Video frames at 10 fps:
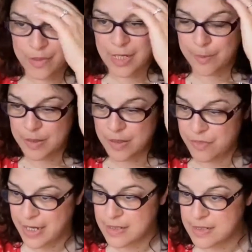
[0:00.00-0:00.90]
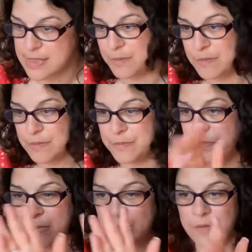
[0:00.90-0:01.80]
a couple of things
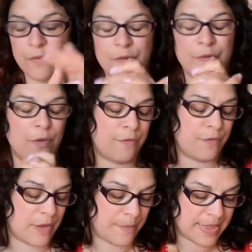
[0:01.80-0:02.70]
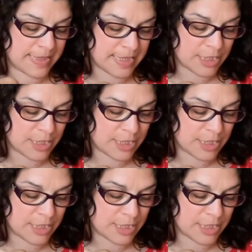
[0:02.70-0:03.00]
for the business,